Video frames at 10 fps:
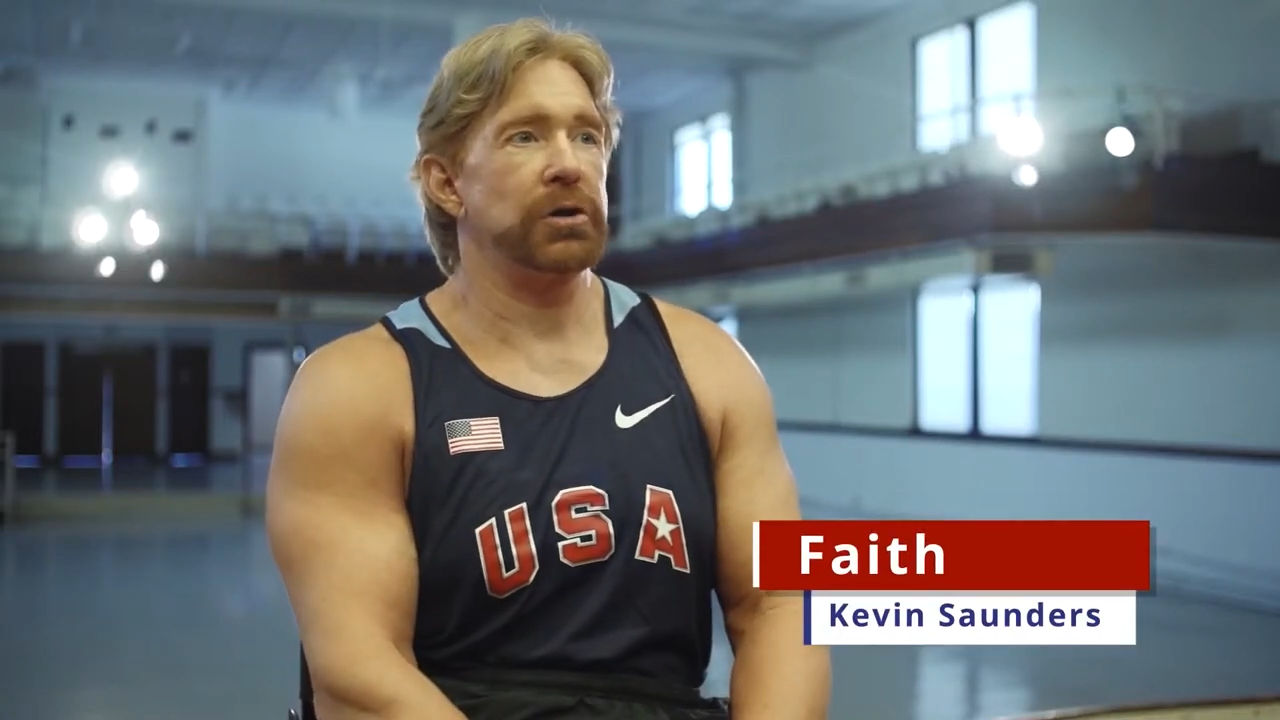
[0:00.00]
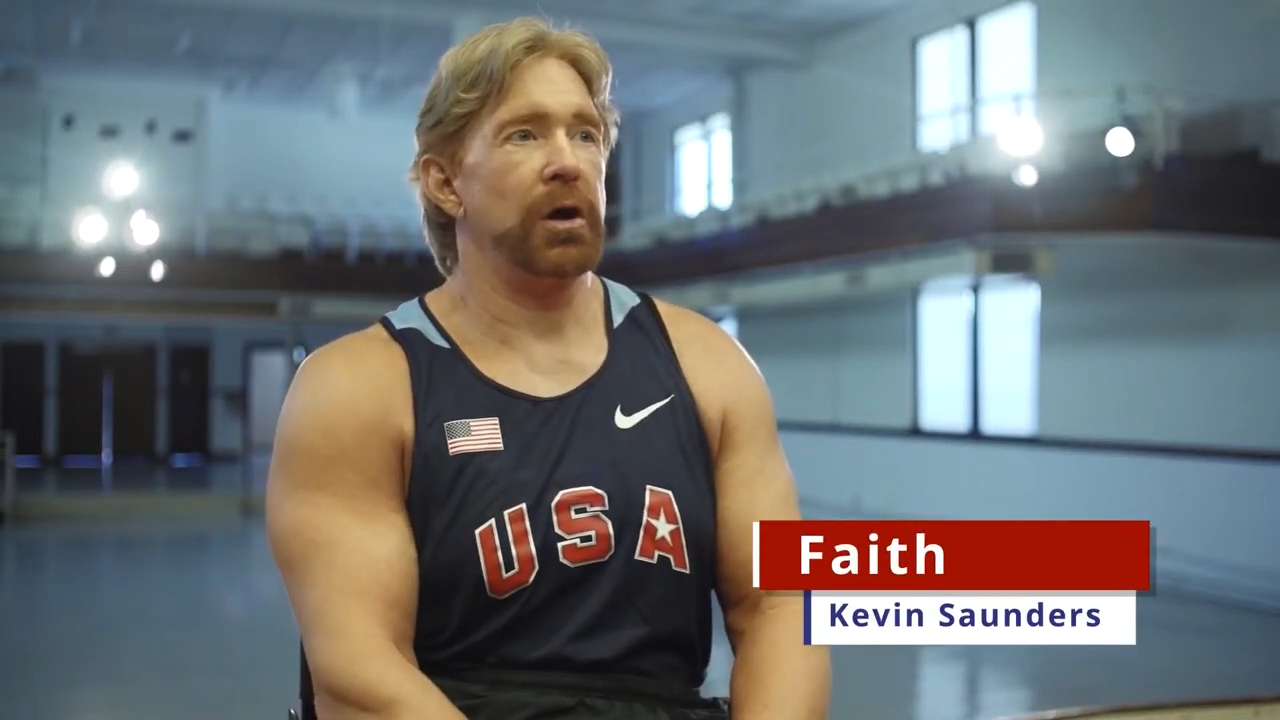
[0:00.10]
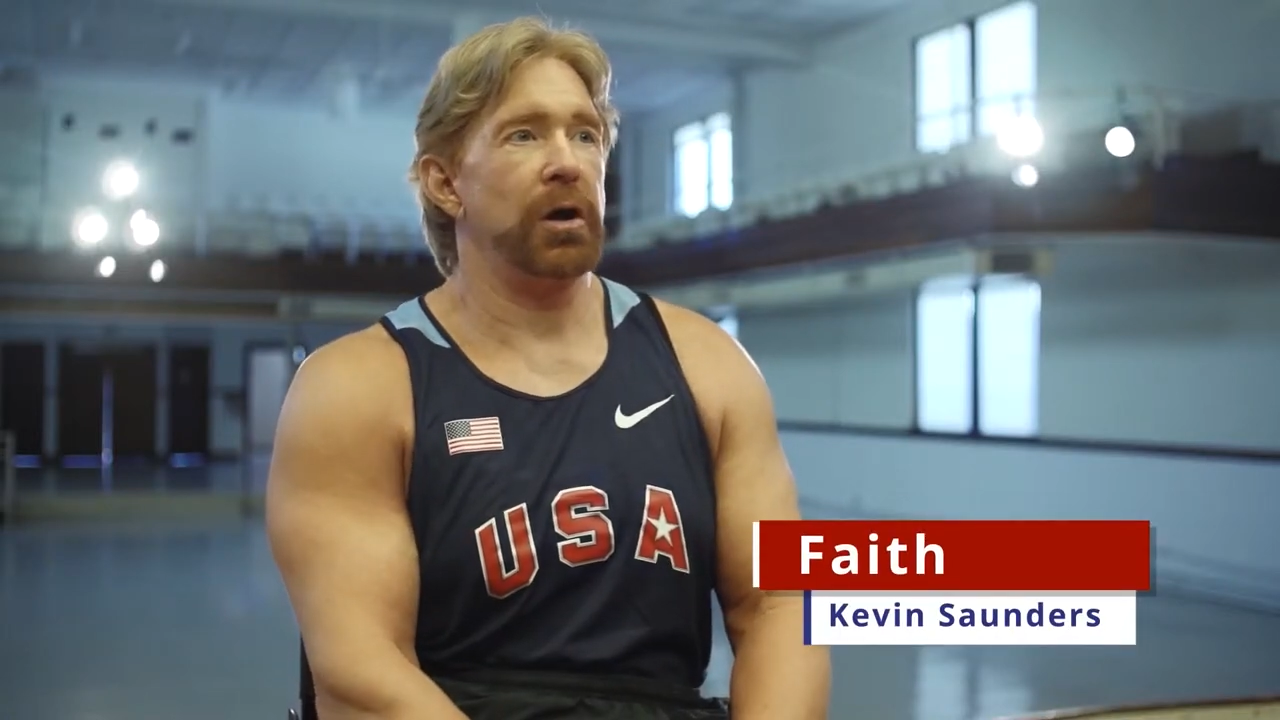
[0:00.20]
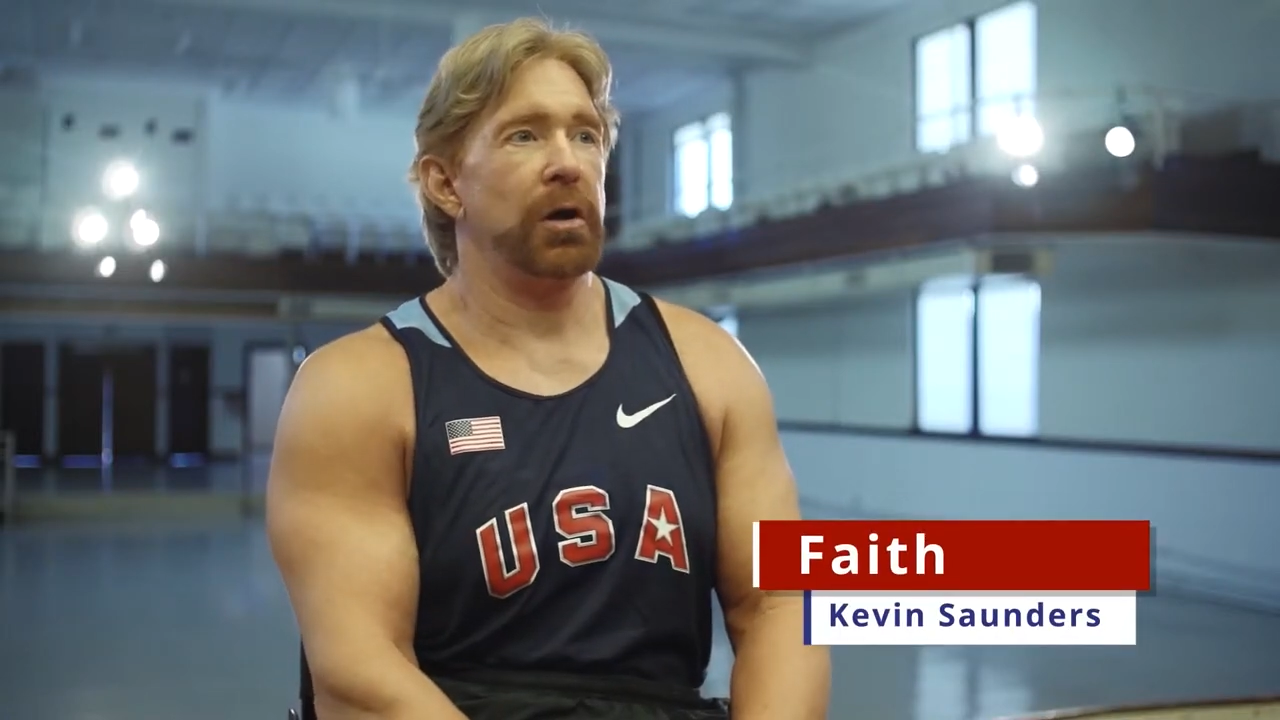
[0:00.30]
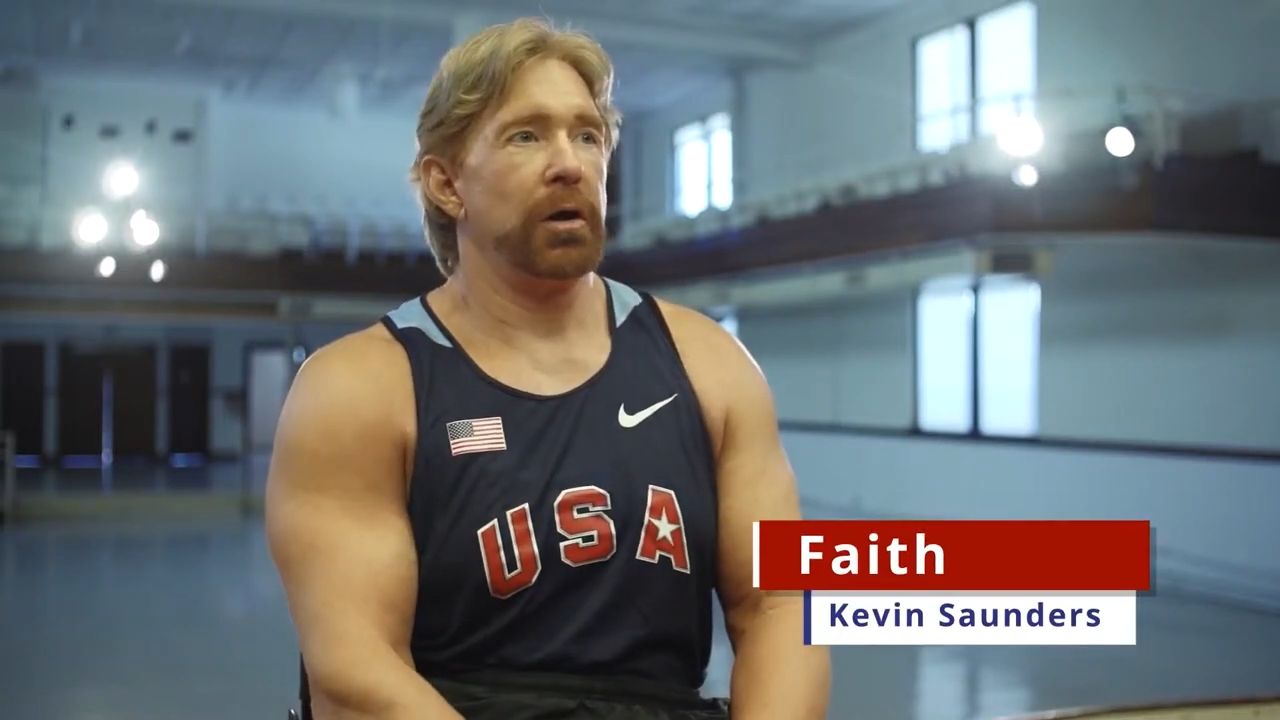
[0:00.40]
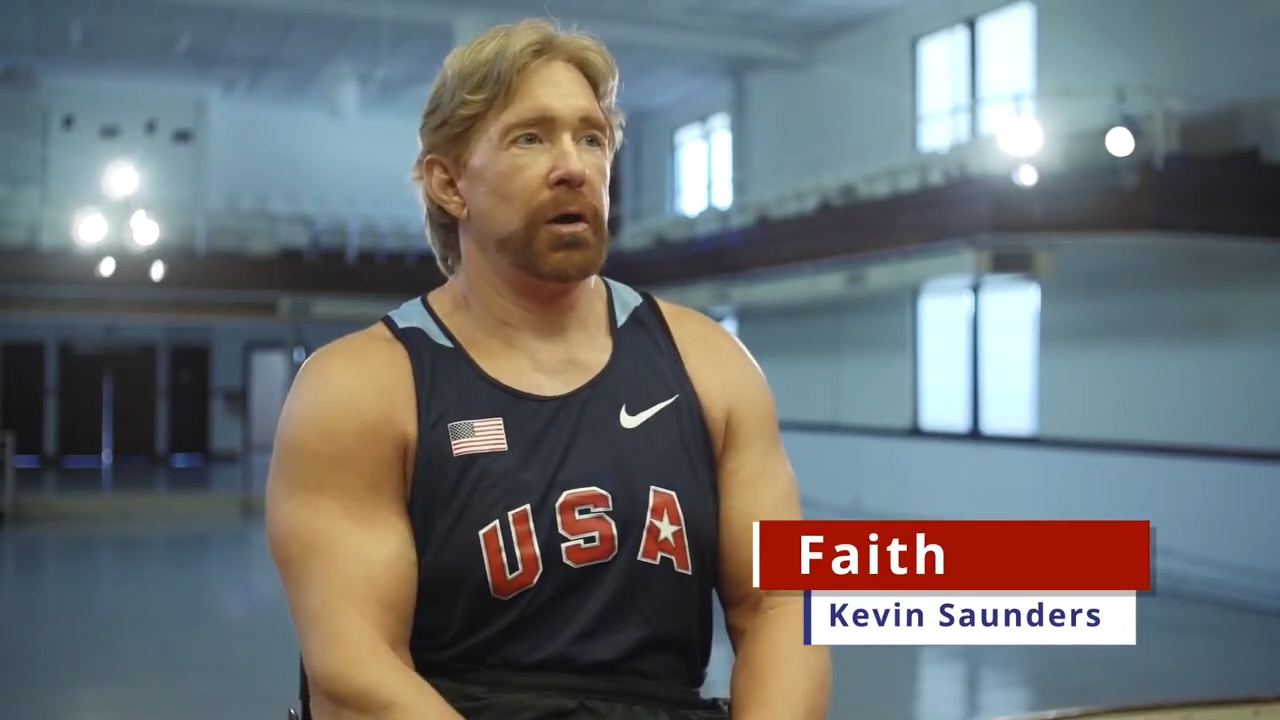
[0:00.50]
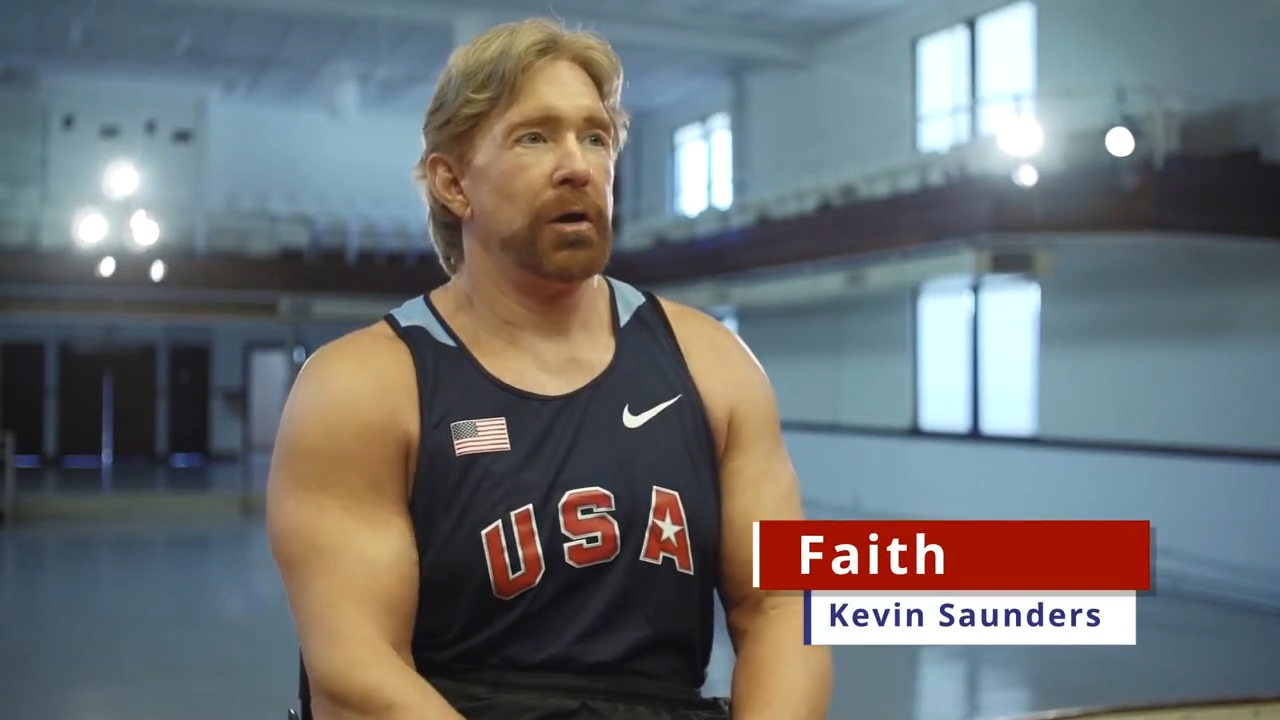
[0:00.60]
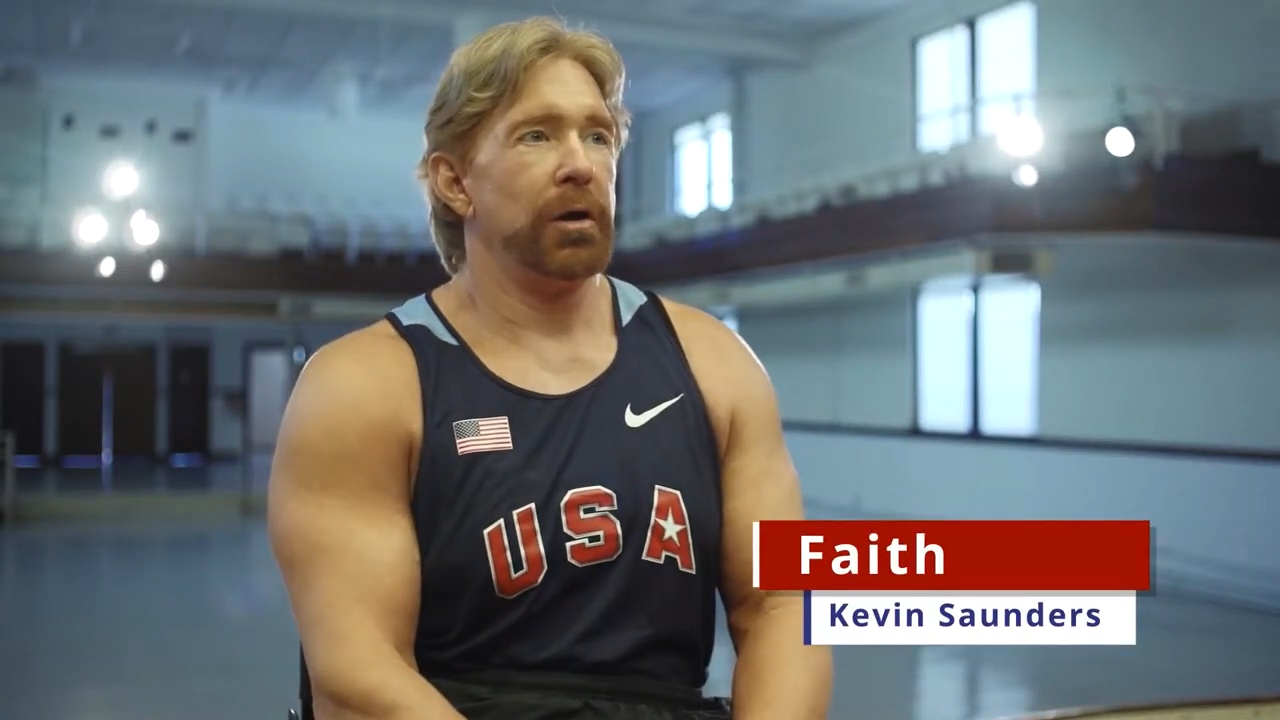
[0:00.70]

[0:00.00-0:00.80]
all.